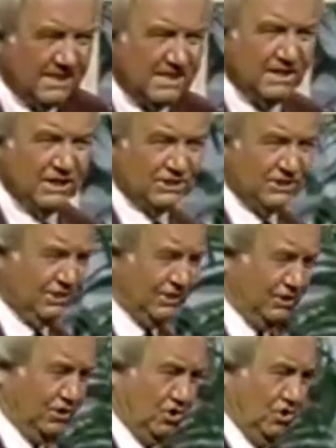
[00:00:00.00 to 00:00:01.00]
It looks good to
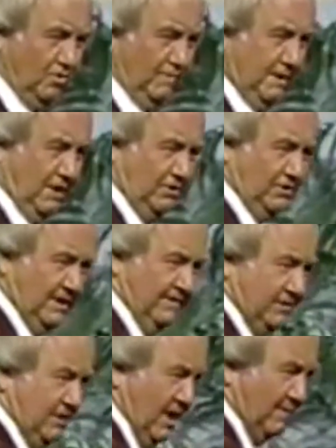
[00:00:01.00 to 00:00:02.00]
you because you
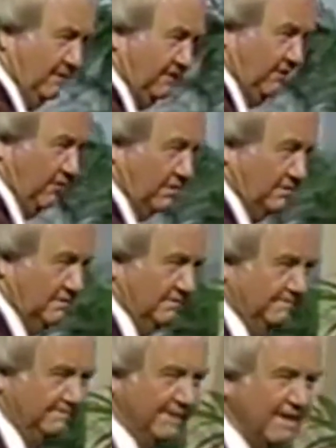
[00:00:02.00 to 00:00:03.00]
never saw it before.
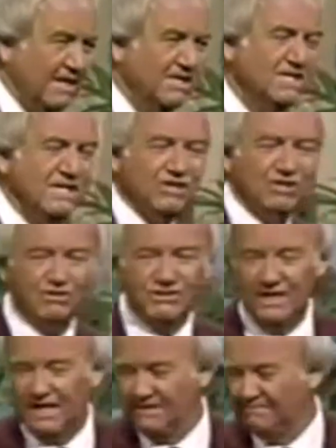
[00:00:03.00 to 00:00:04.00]
And you
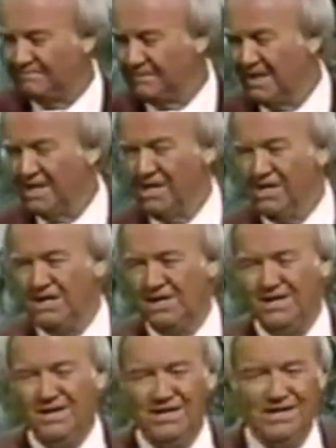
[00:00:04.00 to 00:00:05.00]
say,
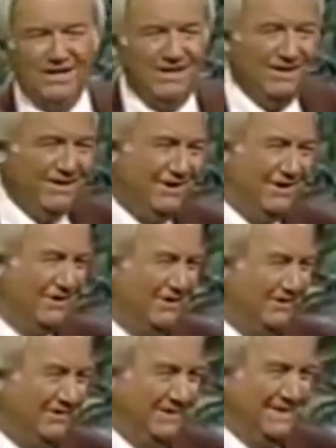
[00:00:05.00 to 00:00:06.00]

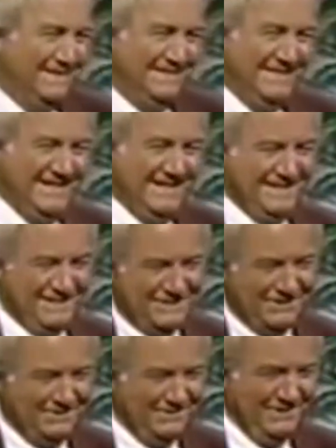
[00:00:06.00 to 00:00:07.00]
oh, isn't that
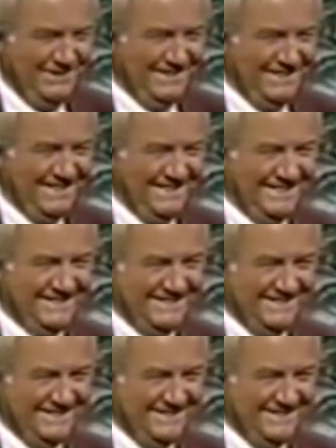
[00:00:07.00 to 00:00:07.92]
sweet?